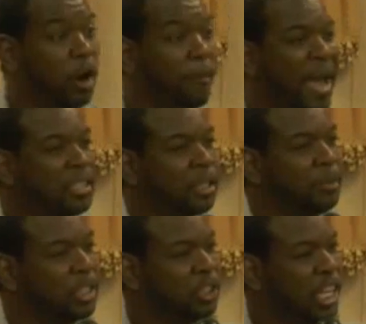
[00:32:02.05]
to make some
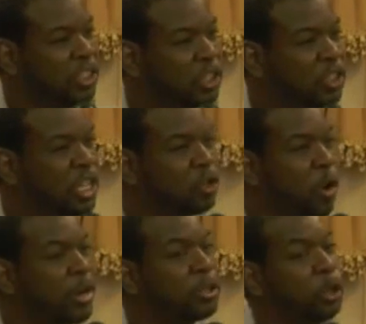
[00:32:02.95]
decisions. He's
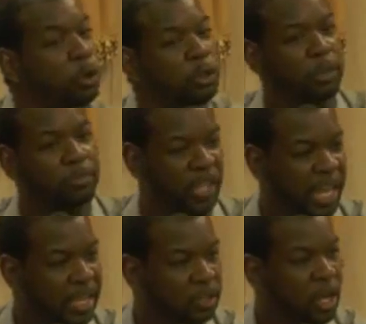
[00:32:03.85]
going to do some
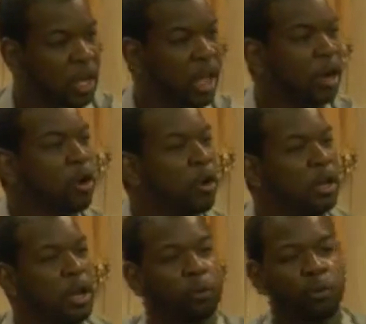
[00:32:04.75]
things that are going to
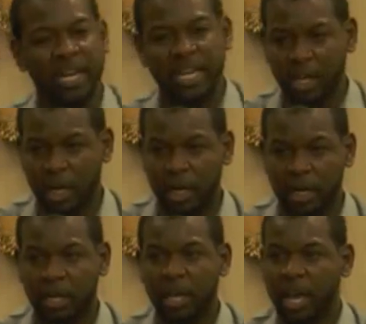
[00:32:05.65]
look really
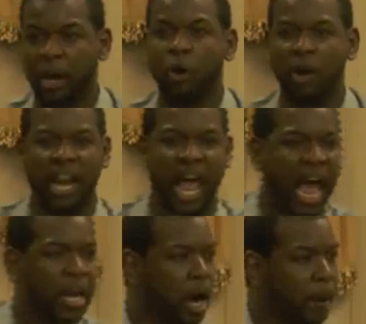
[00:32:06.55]
good and are going to
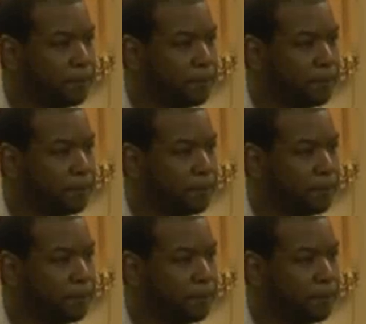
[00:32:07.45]
line up.